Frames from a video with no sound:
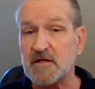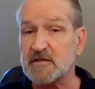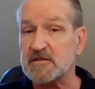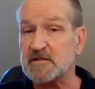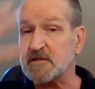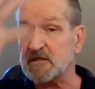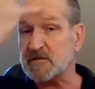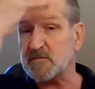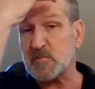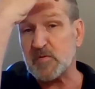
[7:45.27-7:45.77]

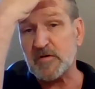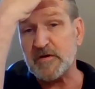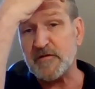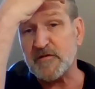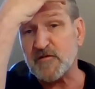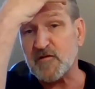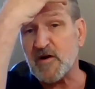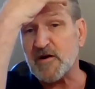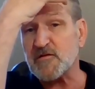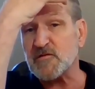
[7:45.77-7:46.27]
It's this
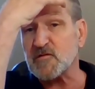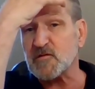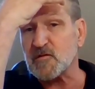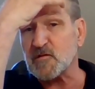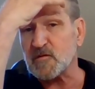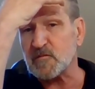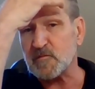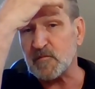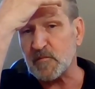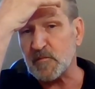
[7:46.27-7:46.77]

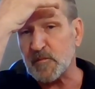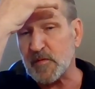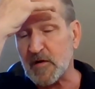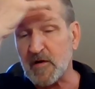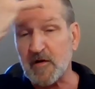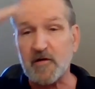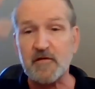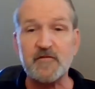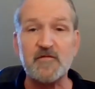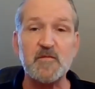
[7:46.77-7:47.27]
prefrontal
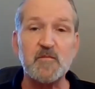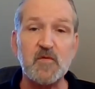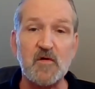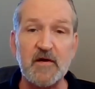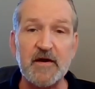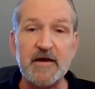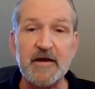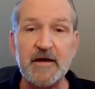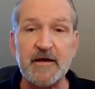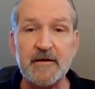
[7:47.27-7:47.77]
part of the
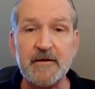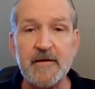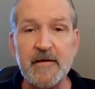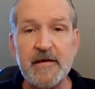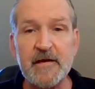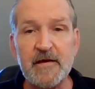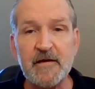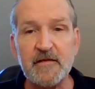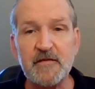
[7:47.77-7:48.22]
brain